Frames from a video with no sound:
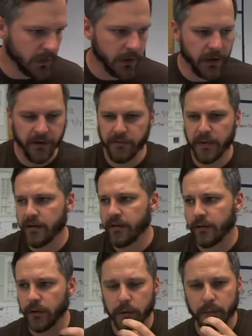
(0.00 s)
it just makes
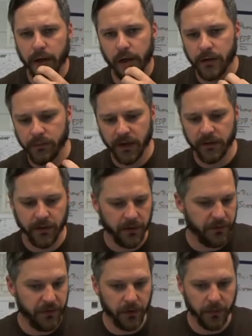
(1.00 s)
things look better, makes things
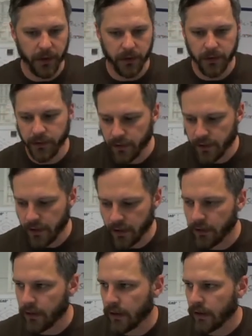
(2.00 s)
feel better in your
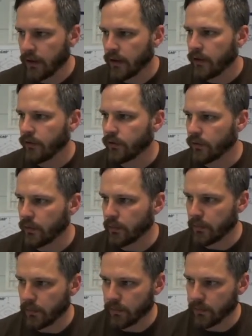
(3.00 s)
hand, so it
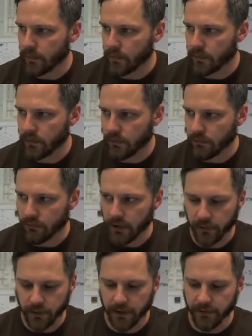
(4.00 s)

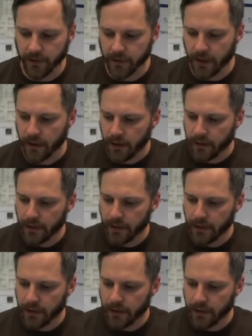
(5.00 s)
rounds it off like that.